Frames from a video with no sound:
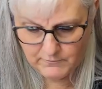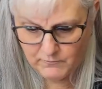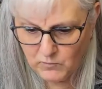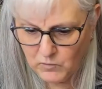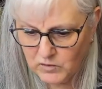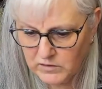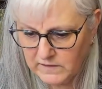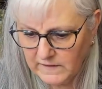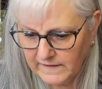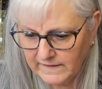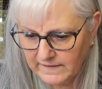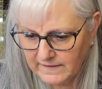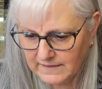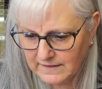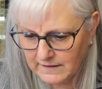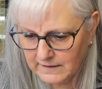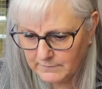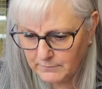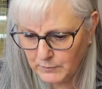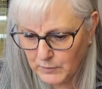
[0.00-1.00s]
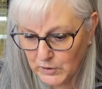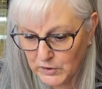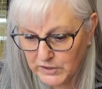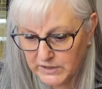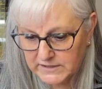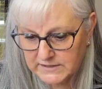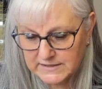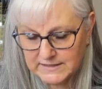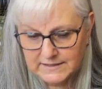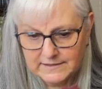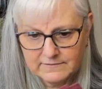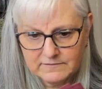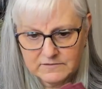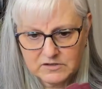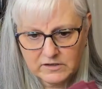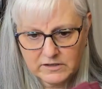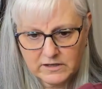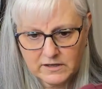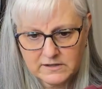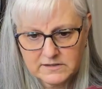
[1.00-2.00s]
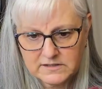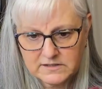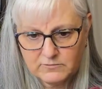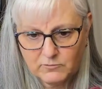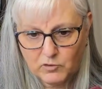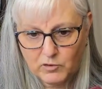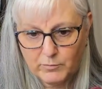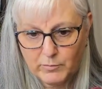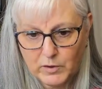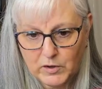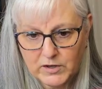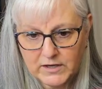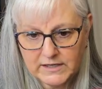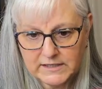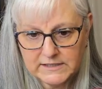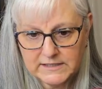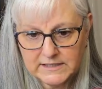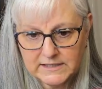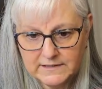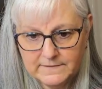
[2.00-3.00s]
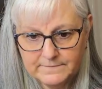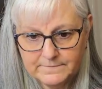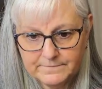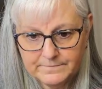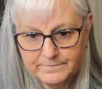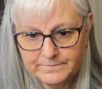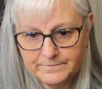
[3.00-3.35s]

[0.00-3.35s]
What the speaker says: more like the burgundy, so I got some more burgundy.